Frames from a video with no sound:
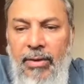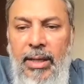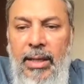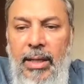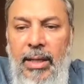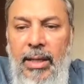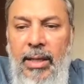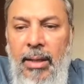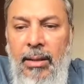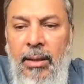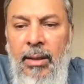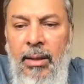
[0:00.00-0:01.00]
Definitely
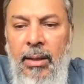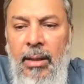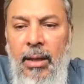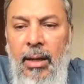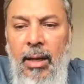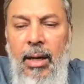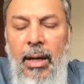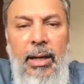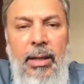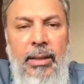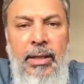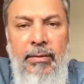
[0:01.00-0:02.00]
email
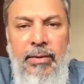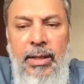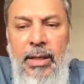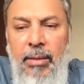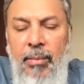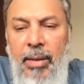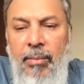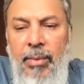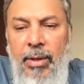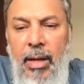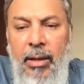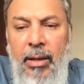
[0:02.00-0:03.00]

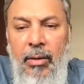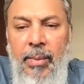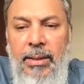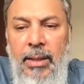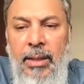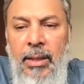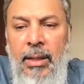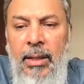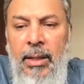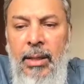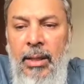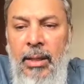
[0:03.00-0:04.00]
me,
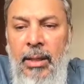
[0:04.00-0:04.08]
Rumesa.